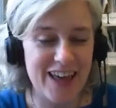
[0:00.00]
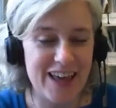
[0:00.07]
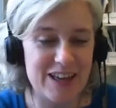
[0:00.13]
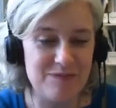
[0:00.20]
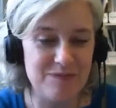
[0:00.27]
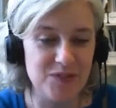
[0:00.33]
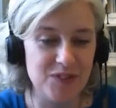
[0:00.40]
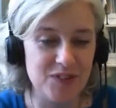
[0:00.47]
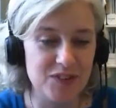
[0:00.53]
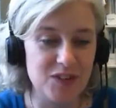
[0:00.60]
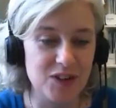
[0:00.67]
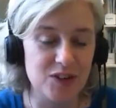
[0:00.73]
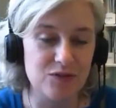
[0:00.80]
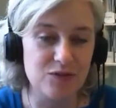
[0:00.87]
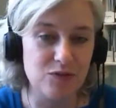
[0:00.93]
um,
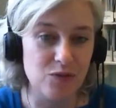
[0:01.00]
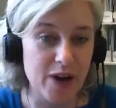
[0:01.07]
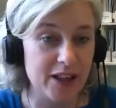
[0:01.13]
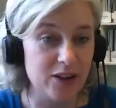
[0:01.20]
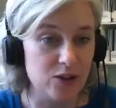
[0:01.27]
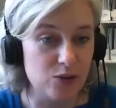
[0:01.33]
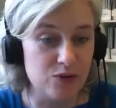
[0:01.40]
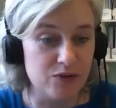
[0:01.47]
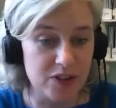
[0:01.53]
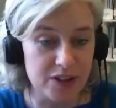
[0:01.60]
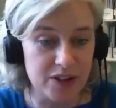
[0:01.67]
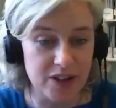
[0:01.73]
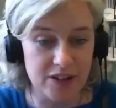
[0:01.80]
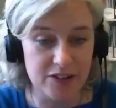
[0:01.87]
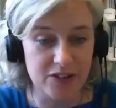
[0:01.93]
sort of well
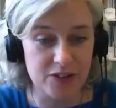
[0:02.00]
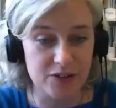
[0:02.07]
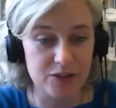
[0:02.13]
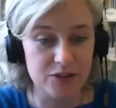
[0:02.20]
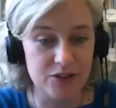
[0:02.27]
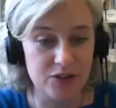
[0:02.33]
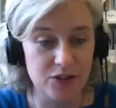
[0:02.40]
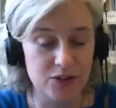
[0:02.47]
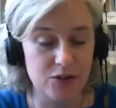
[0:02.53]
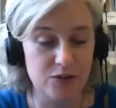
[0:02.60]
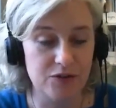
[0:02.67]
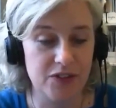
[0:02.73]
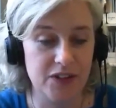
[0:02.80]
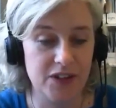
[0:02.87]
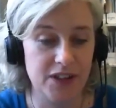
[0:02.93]
over a third
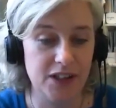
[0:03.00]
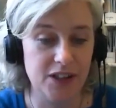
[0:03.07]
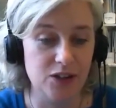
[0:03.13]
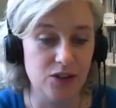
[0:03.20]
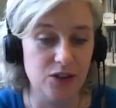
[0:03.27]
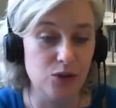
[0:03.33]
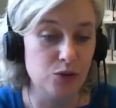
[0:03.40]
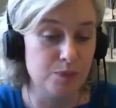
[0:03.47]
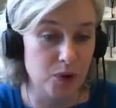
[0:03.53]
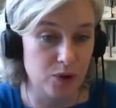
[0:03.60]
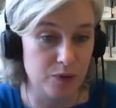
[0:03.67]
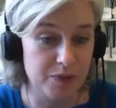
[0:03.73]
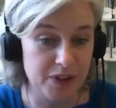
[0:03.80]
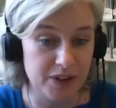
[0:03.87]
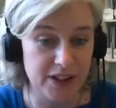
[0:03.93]
of the EU
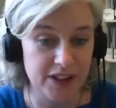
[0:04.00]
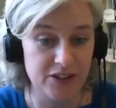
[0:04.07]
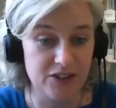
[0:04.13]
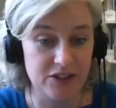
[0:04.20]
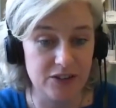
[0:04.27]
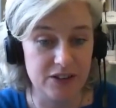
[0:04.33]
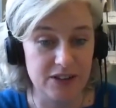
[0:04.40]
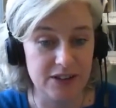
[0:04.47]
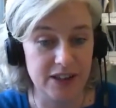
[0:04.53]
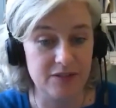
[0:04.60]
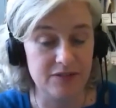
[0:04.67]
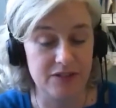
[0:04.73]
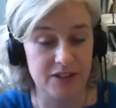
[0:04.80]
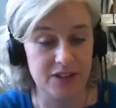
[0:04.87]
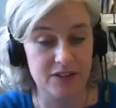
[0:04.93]
population
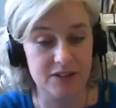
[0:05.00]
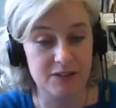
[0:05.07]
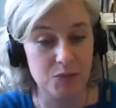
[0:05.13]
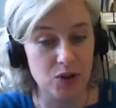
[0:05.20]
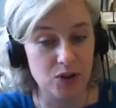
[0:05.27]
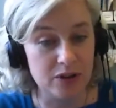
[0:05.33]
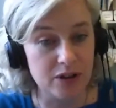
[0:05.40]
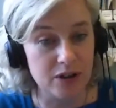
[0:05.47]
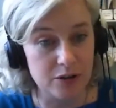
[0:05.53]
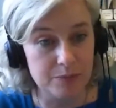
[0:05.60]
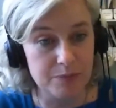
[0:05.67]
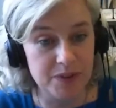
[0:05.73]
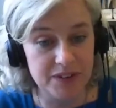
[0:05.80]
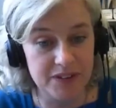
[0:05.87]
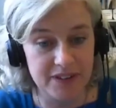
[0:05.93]
live in smaller
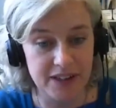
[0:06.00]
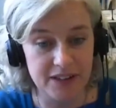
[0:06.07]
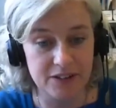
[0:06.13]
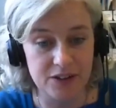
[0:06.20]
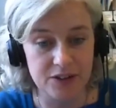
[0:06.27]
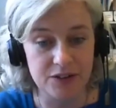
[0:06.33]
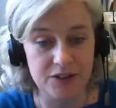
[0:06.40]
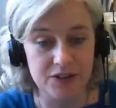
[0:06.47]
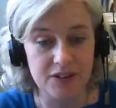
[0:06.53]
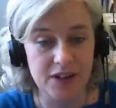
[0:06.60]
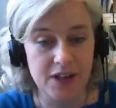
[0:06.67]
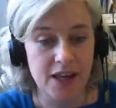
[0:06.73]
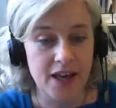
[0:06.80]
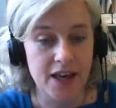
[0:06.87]
urban centres.